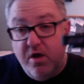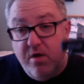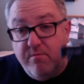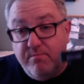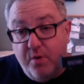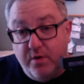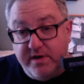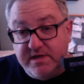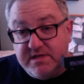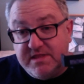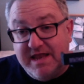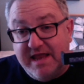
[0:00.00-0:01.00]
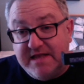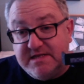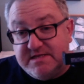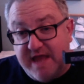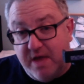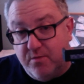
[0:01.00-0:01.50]
point the lens
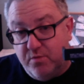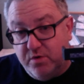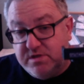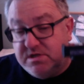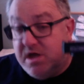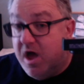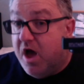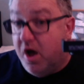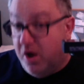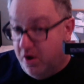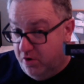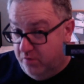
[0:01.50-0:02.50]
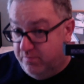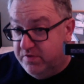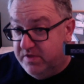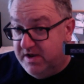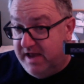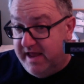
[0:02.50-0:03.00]
downwards, open the
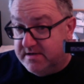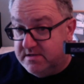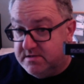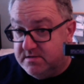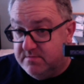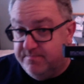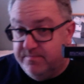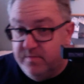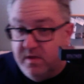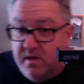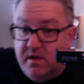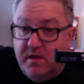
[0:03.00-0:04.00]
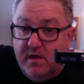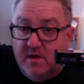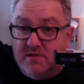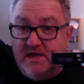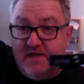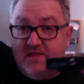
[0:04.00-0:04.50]
lens,
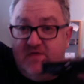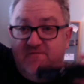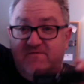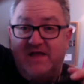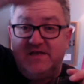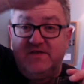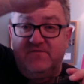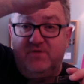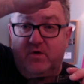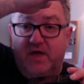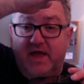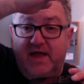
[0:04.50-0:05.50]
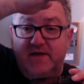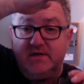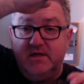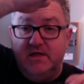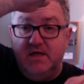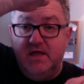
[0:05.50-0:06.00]
take the flat of your hand
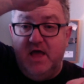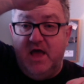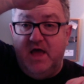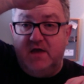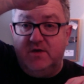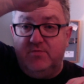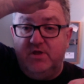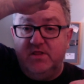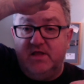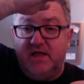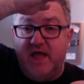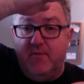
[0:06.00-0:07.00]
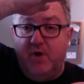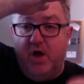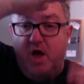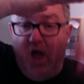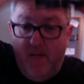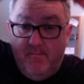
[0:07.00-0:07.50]
and bring the camera
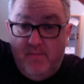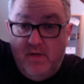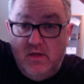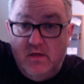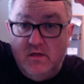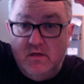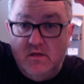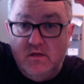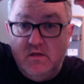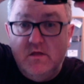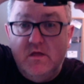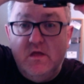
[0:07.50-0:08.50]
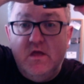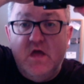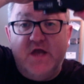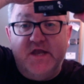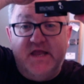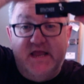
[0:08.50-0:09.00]
up
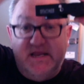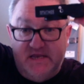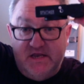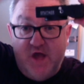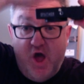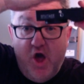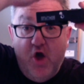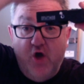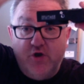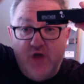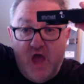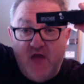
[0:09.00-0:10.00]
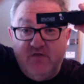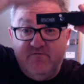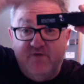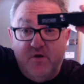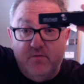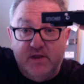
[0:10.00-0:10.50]
and hit it hard and
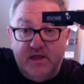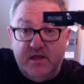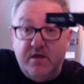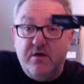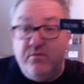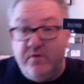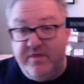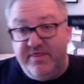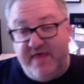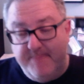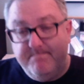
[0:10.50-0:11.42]
firmly with them.